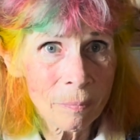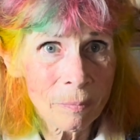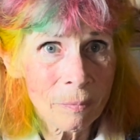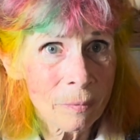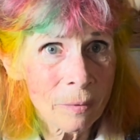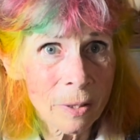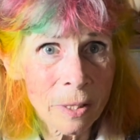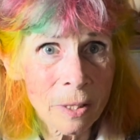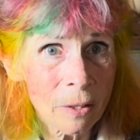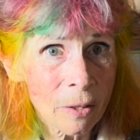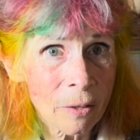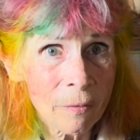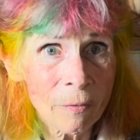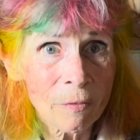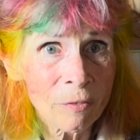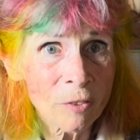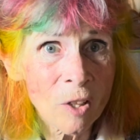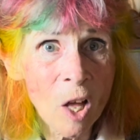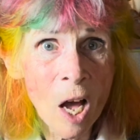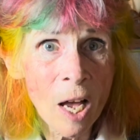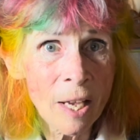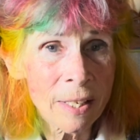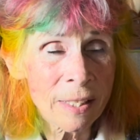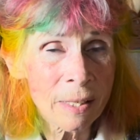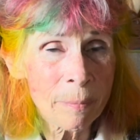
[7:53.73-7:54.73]
little
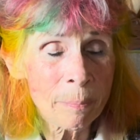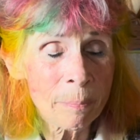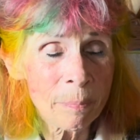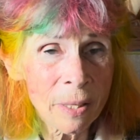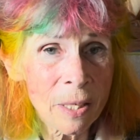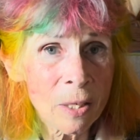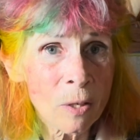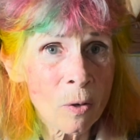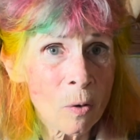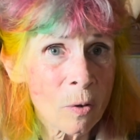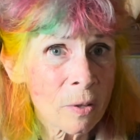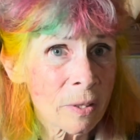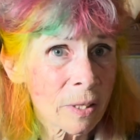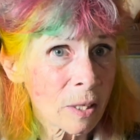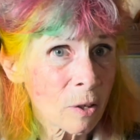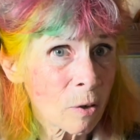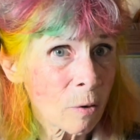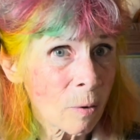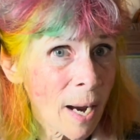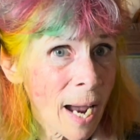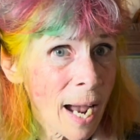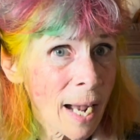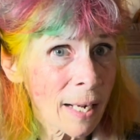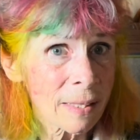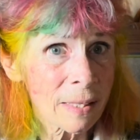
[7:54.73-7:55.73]
flaws and pinholes and
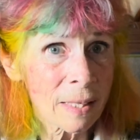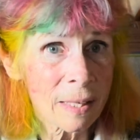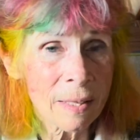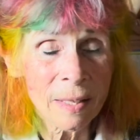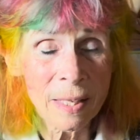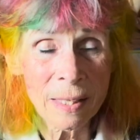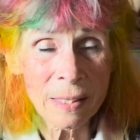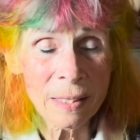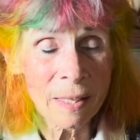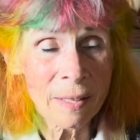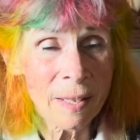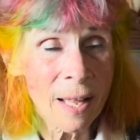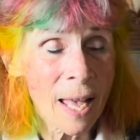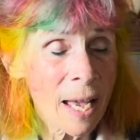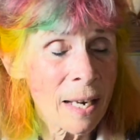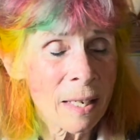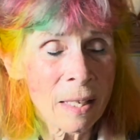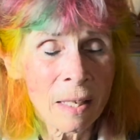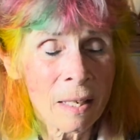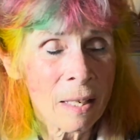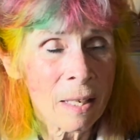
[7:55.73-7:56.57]
cracks and this and that.